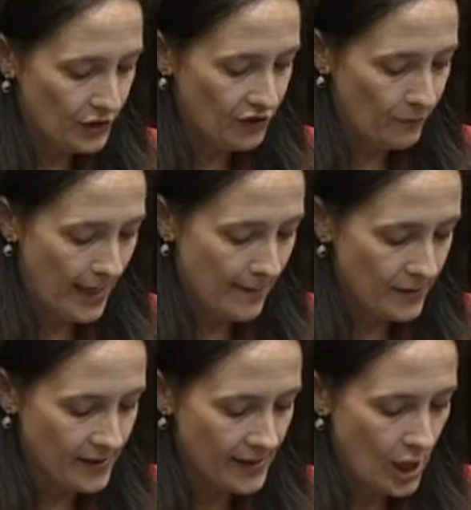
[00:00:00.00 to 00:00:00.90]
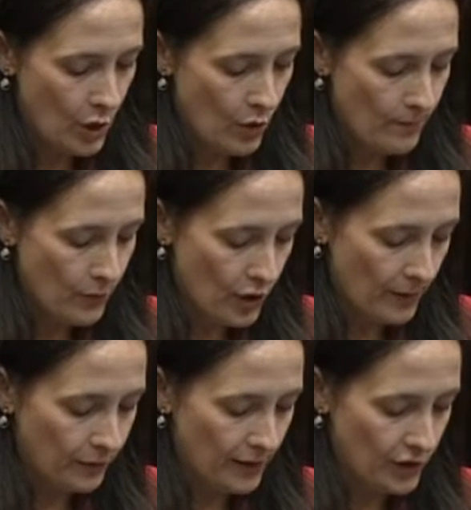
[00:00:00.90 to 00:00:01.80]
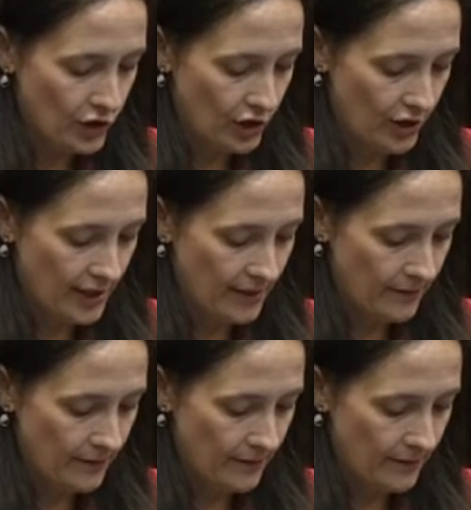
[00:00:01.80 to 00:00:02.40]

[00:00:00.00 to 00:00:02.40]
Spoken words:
of babies who are born prematurely,